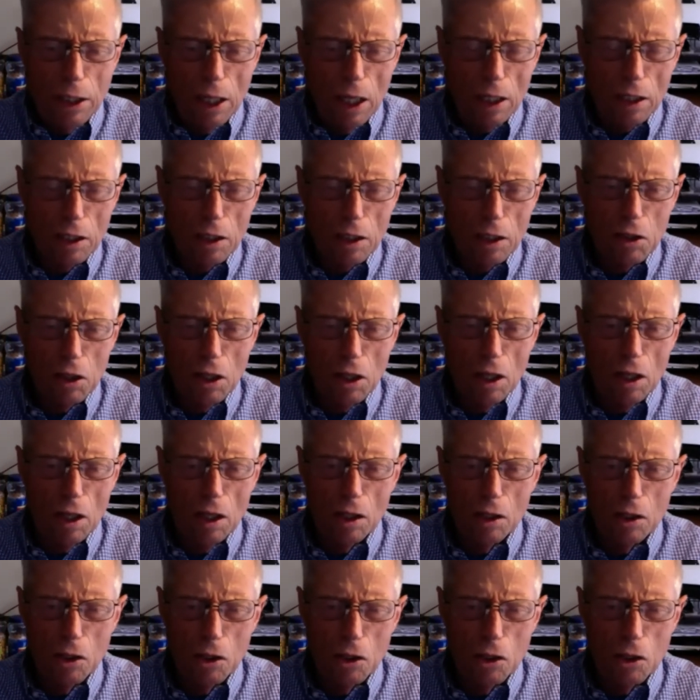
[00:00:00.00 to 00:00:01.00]
yet at the
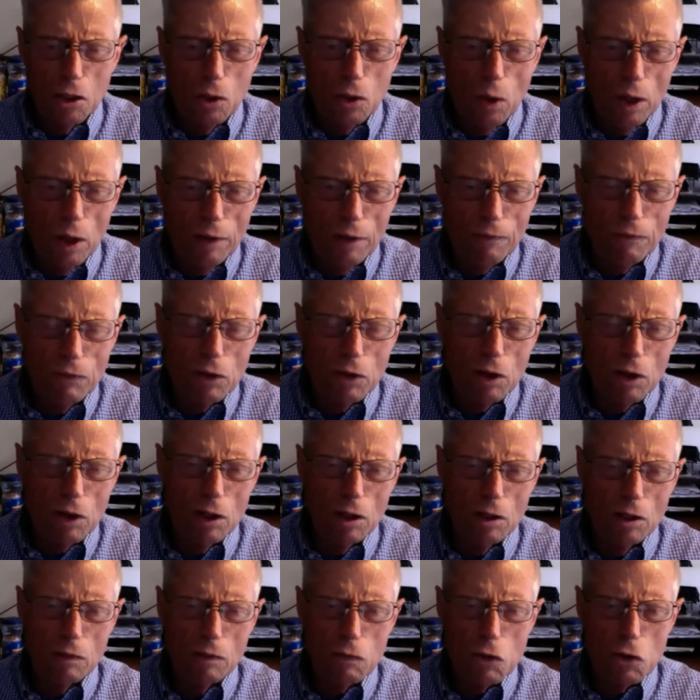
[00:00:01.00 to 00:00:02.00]
end you have to
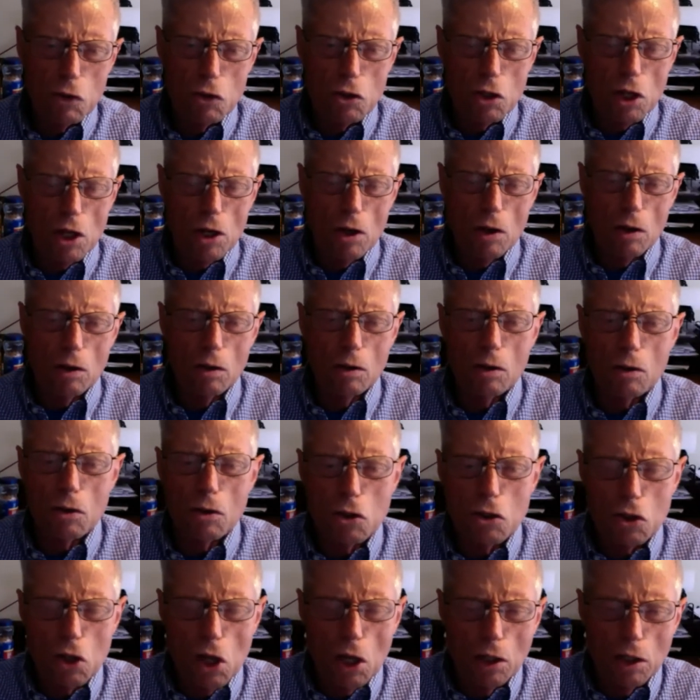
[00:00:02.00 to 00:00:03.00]
kind of
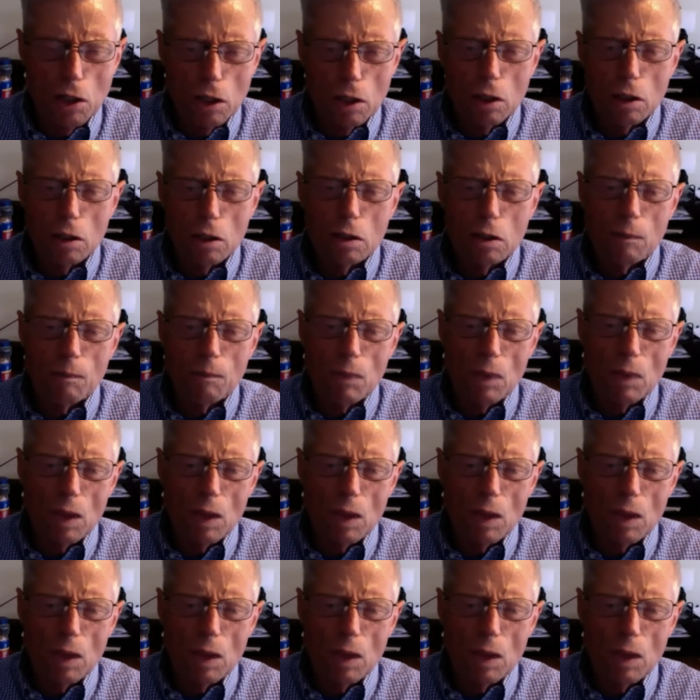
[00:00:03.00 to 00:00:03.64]
study it